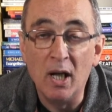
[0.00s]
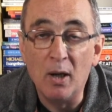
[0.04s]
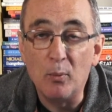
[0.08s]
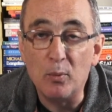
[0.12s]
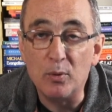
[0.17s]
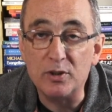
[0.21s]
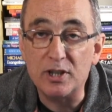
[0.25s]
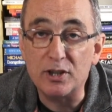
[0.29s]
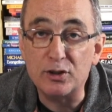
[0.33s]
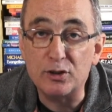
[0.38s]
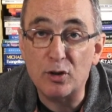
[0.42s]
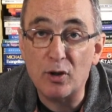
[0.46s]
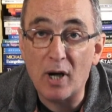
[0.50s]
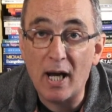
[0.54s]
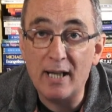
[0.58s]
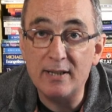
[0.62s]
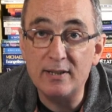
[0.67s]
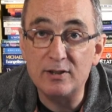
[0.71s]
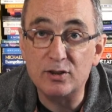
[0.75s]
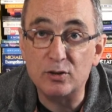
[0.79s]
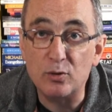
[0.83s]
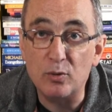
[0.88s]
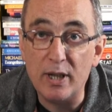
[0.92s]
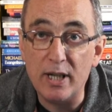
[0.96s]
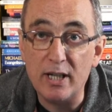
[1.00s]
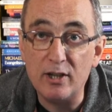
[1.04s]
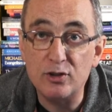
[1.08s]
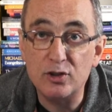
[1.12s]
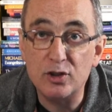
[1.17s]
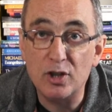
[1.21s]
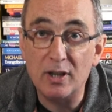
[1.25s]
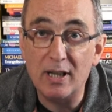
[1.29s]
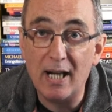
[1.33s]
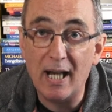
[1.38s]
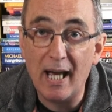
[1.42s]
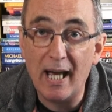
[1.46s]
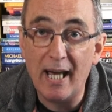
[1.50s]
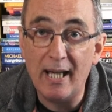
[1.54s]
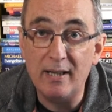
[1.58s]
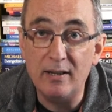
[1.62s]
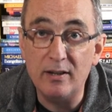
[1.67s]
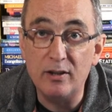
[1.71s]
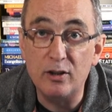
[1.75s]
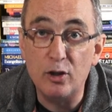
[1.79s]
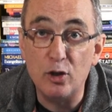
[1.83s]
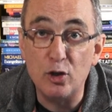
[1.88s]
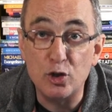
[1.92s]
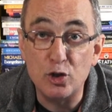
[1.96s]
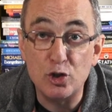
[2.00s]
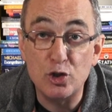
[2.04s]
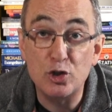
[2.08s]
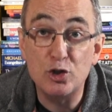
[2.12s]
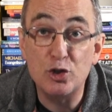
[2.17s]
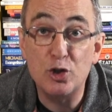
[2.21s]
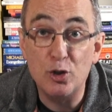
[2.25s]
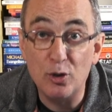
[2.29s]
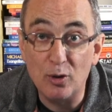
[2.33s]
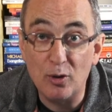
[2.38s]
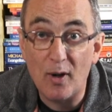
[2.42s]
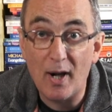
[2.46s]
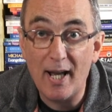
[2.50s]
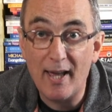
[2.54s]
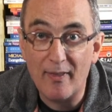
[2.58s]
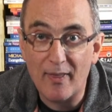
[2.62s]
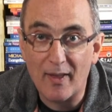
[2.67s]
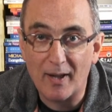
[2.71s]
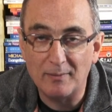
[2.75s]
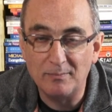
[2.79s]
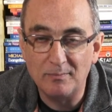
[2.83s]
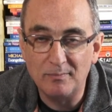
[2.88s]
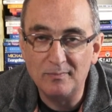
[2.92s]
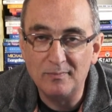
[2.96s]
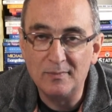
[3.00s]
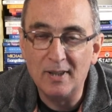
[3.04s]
was a translation into shoe leather.